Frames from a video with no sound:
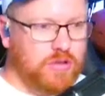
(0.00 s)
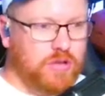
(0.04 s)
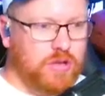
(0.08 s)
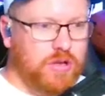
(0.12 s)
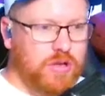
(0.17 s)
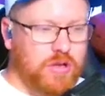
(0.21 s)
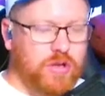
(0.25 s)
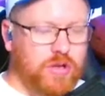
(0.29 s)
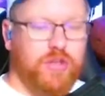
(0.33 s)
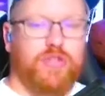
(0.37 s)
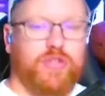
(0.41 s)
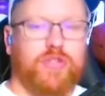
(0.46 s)

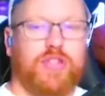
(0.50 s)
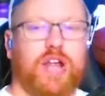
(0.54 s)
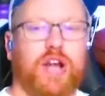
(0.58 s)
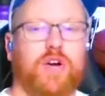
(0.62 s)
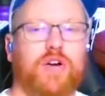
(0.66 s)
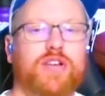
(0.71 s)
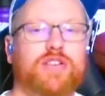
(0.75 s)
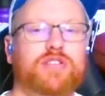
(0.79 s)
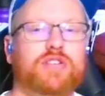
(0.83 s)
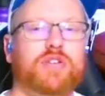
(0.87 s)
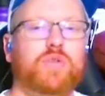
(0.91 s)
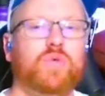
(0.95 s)
There is
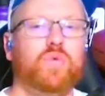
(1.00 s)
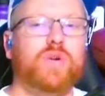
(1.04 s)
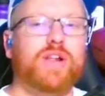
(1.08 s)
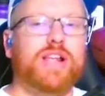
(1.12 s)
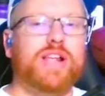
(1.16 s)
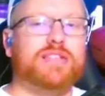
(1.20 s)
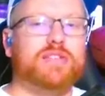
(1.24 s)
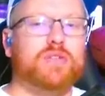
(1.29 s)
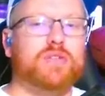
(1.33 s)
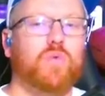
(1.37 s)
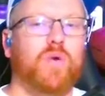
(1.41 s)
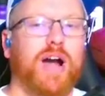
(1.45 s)
a
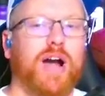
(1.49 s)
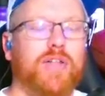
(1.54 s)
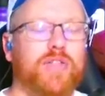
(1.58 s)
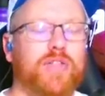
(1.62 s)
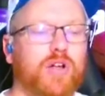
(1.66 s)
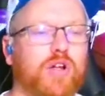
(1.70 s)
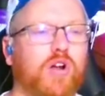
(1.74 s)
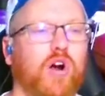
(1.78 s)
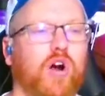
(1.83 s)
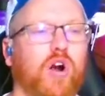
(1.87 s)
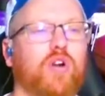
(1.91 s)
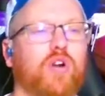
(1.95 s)
reason why the
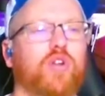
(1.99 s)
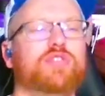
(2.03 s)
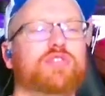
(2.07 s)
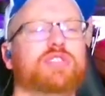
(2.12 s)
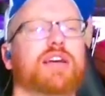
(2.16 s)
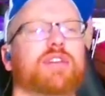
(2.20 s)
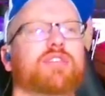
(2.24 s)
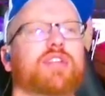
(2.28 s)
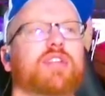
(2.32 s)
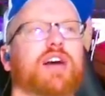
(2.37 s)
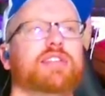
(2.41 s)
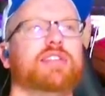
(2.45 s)
Cardinals have
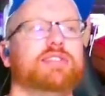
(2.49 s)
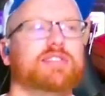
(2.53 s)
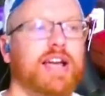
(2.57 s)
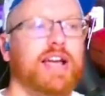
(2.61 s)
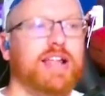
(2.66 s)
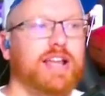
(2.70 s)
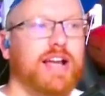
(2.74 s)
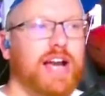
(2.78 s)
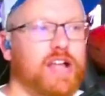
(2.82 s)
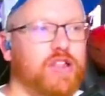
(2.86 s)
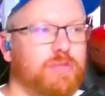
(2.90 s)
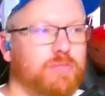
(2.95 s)
not signed
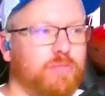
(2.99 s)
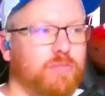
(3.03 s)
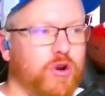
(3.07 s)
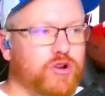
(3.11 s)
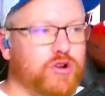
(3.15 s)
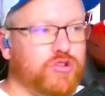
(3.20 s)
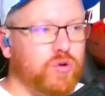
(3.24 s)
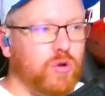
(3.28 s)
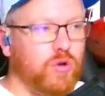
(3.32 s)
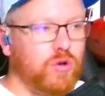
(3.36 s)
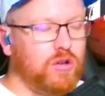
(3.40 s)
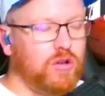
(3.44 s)
Kyler Murray to a
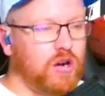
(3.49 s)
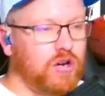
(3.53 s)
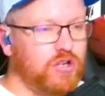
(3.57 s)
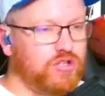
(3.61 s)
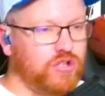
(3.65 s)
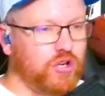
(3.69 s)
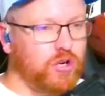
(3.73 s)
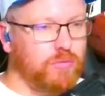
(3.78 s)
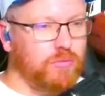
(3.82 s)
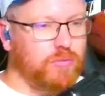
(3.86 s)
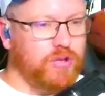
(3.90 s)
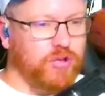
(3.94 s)

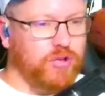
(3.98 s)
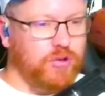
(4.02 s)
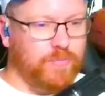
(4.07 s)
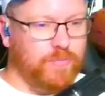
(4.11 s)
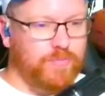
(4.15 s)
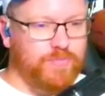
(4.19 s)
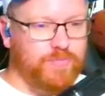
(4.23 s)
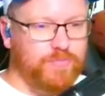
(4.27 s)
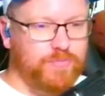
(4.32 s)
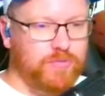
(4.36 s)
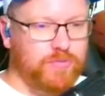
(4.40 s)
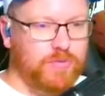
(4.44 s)
long-term deal.
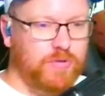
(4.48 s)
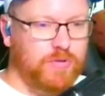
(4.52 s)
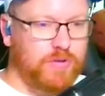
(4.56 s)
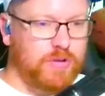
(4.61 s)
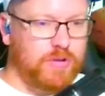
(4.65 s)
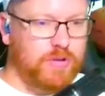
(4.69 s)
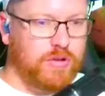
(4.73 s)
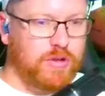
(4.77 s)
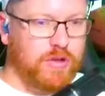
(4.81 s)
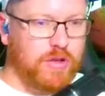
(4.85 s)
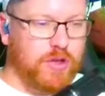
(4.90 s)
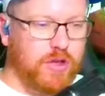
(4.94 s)

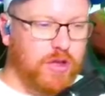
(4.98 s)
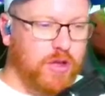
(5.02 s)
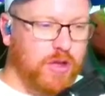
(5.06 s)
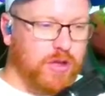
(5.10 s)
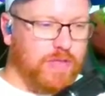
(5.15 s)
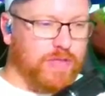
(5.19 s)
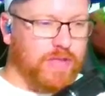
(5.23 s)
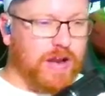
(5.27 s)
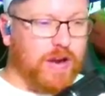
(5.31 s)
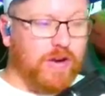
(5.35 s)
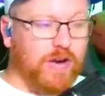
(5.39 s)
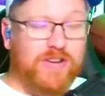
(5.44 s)

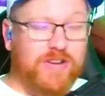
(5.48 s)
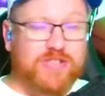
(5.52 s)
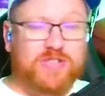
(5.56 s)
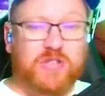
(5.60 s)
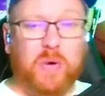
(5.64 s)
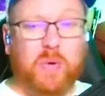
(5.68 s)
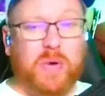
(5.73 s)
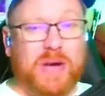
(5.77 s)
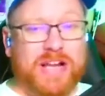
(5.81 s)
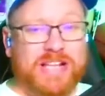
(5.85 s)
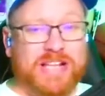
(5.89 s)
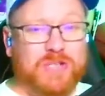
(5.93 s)
There is a
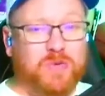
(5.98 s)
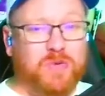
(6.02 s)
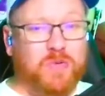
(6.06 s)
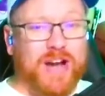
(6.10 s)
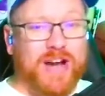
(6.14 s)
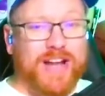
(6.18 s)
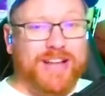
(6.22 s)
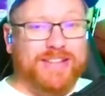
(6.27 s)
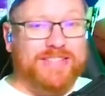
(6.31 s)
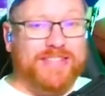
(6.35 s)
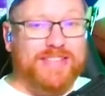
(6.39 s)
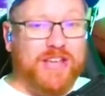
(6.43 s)
reason why
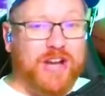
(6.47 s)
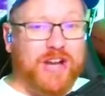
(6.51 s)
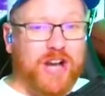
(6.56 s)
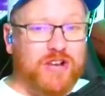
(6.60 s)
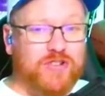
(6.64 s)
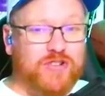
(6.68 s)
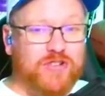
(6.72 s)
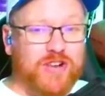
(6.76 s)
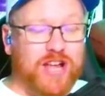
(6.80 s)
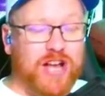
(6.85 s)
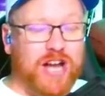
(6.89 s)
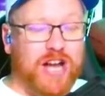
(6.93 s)
DeAndre
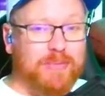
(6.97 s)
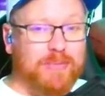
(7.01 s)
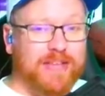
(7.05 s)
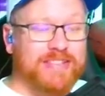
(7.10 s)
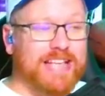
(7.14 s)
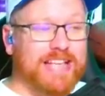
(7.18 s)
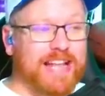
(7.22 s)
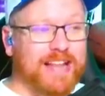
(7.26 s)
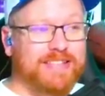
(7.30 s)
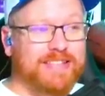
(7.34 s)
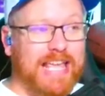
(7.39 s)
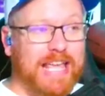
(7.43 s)
Hopkins had to
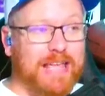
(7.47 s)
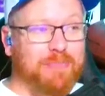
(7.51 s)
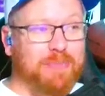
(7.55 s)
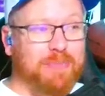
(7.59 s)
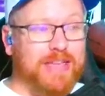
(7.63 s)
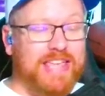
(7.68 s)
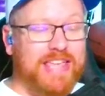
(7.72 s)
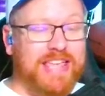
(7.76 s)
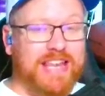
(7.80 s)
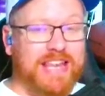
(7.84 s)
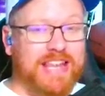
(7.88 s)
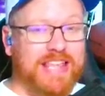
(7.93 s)
take
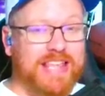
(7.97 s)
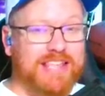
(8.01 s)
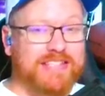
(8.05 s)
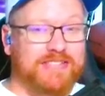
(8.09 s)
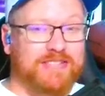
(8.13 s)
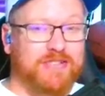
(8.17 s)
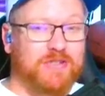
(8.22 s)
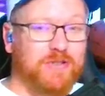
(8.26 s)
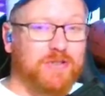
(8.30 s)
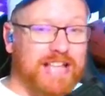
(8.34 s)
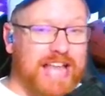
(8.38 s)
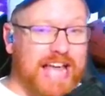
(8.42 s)
PEDs to
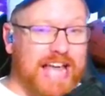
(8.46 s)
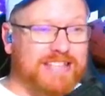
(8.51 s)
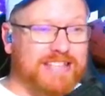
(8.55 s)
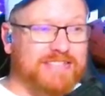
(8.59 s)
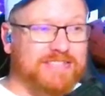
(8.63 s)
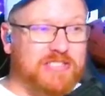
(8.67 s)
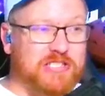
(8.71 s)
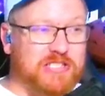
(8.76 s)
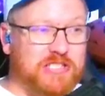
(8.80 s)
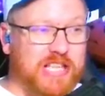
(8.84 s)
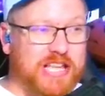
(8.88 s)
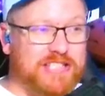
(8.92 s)
last the
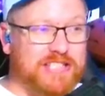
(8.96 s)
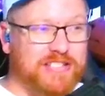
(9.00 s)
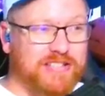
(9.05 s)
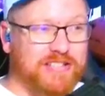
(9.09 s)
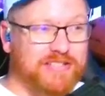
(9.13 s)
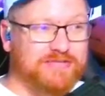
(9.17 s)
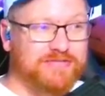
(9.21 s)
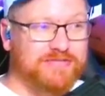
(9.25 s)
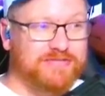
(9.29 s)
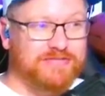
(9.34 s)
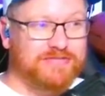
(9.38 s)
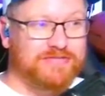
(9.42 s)
season.
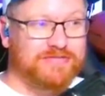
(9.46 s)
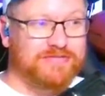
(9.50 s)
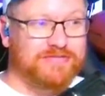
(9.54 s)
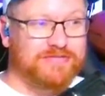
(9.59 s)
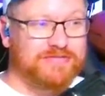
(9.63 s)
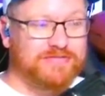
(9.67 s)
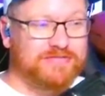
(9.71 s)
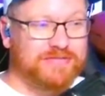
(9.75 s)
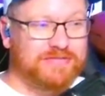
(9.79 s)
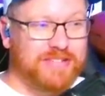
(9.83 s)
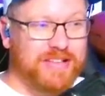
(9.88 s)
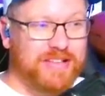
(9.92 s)

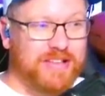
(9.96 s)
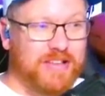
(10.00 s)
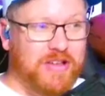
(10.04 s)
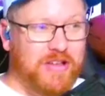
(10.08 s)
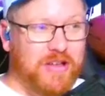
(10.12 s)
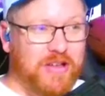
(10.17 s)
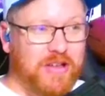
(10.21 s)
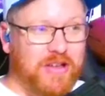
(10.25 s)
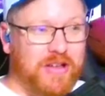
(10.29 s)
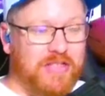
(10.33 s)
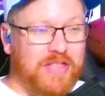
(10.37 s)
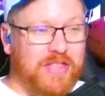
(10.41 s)

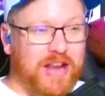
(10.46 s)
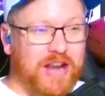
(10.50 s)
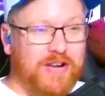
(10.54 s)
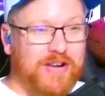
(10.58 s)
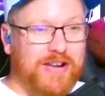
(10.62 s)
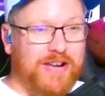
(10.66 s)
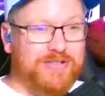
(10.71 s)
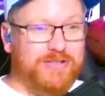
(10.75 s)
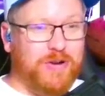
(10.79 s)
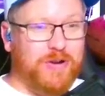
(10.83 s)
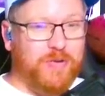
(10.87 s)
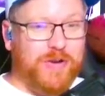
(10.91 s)
There is
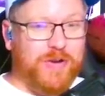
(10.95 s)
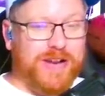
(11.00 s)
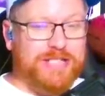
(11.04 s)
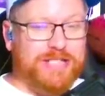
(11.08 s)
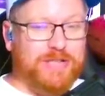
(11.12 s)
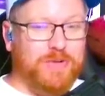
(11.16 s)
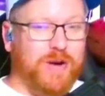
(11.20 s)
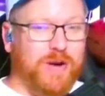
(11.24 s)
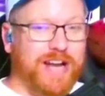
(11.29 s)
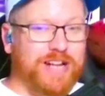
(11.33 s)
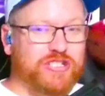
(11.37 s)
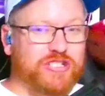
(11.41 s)
a reason
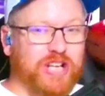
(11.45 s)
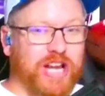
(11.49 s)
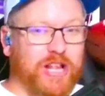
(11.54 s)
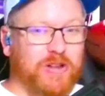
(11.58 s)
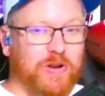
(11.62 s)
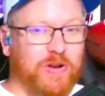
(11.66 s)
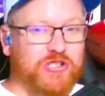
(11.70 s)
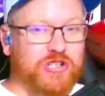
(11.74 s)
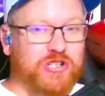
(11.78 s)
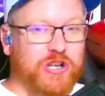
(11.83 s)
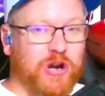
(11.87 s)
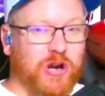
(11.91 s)
why Chandler
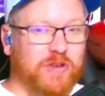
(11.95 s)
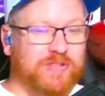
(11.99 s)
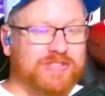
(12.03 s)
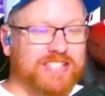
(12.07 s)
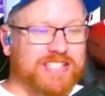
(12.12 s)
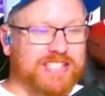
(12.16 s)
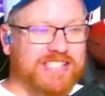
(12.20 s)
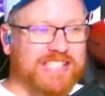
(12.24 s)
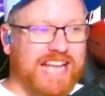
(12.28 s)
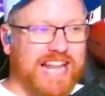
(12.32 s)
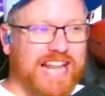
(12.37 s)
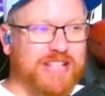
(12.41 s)
Jones
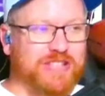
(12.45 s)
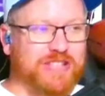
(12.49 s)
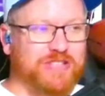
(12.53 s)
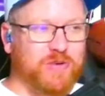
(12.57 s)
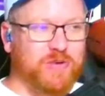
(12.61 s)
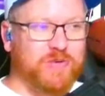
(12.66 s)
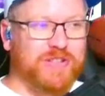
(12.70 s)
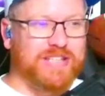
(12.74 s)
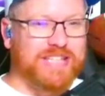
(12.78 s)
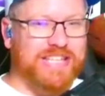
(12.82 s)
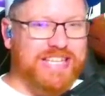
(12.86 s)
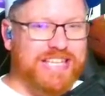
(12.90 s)
decided to
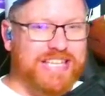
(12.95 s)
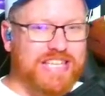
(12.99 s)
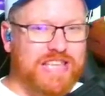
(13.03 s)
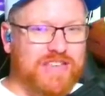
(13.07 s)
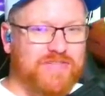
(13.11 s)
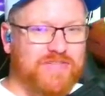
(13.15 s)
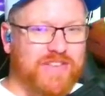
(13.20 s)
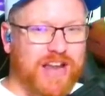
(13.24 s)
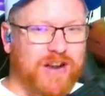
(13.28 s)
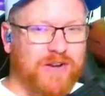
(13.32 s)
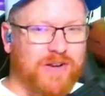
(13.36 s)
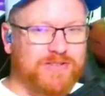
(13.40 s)
leave
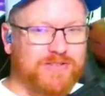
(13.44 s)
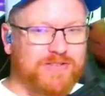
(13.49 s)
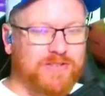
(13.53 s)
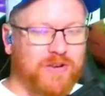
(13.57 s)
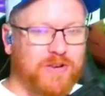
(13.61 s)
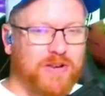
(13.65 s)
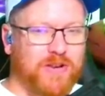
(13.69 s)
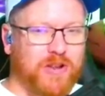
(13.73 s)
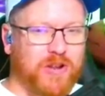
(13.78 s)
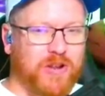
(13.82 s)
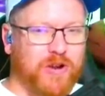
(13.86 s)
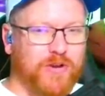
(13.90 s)
Arizona to
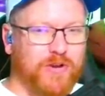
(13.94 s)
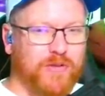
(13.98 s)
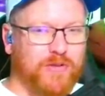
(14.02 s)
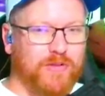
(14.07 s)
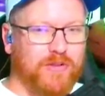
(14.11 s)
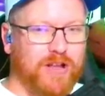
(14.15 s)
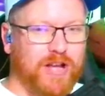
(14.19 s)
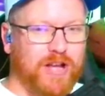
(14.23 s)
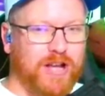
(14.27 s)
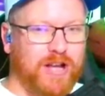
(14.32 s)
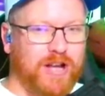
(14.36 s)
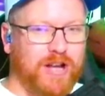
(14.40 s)
go
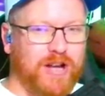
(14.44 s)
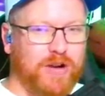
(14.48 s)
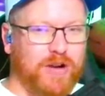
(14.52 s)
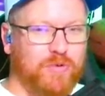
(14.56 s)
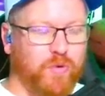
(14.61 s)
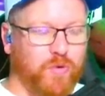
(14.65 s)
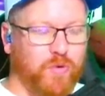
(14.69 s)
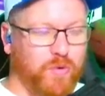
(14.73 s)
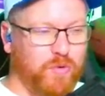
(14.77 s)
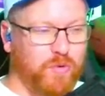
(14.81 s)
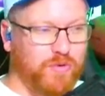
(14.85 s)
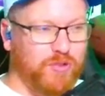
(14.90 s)

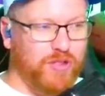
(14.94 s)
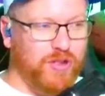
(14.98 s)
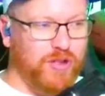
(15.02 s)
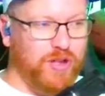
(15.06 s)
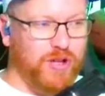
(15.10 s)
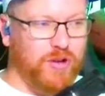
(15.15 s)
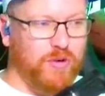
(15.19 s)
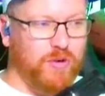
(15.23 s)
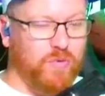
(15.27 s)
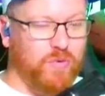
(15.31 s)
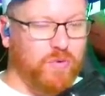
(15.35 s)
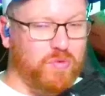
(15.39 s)
to the
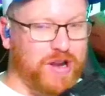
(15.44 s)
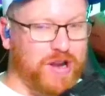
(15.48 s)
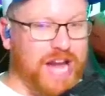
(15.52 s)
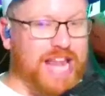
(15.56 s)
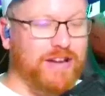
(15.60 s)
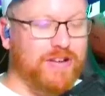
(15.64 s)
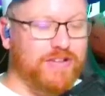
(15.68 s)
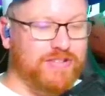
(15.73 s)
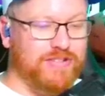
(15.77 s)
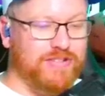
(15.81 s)
Raiders.